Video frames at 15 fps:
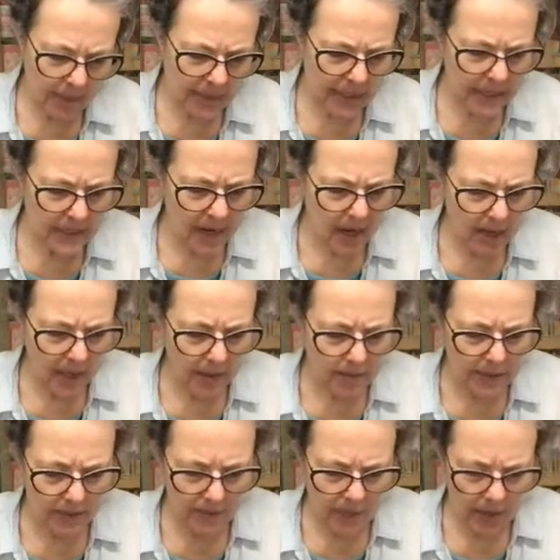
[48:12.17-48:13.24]
Was it, doll,
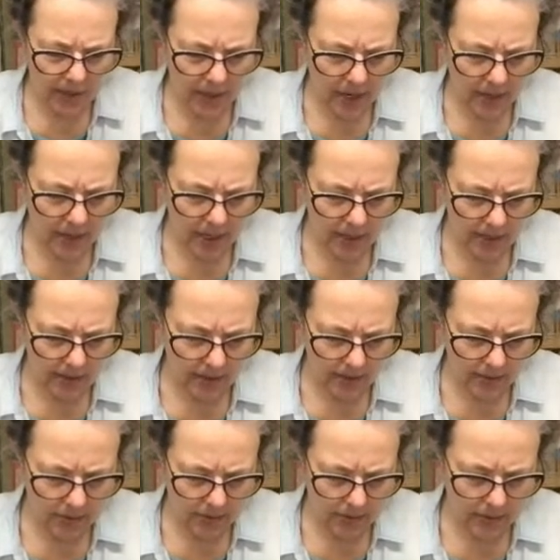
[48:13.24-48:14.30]
was it like
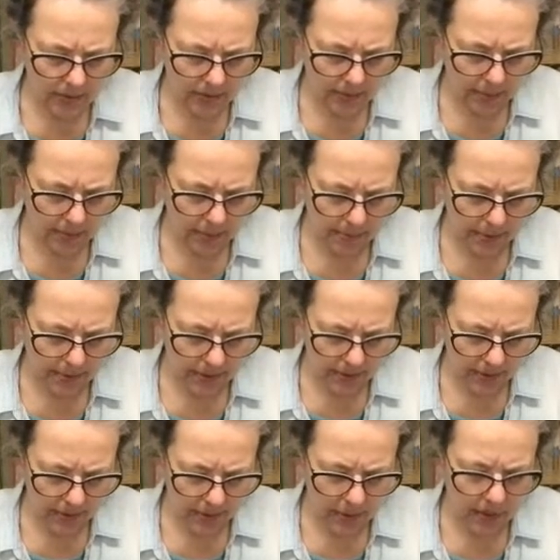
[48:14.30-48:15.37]
Dollhouse or was it a little bit bigger
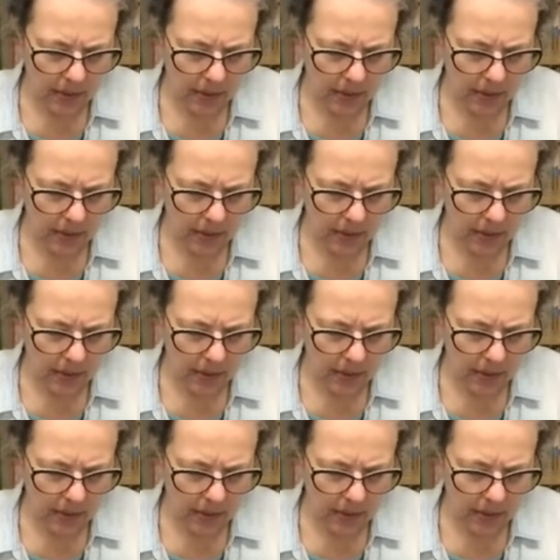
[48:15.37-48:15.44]
than